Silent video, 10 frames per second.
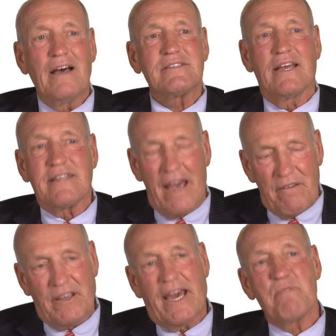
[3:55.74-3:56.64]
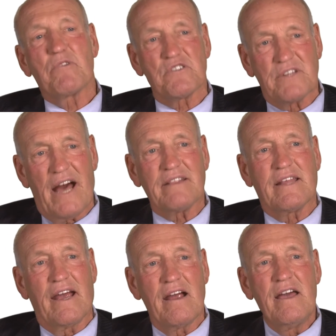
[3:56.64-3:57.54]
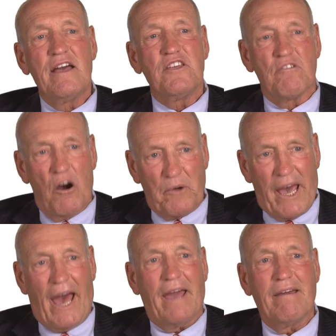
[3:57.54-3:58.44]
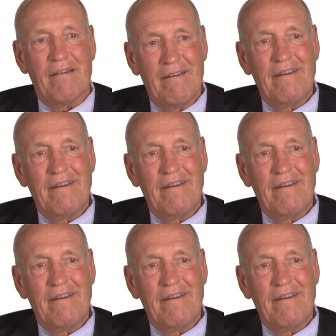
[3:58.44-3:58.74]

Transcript: Say it to every gay person out there. You're okay.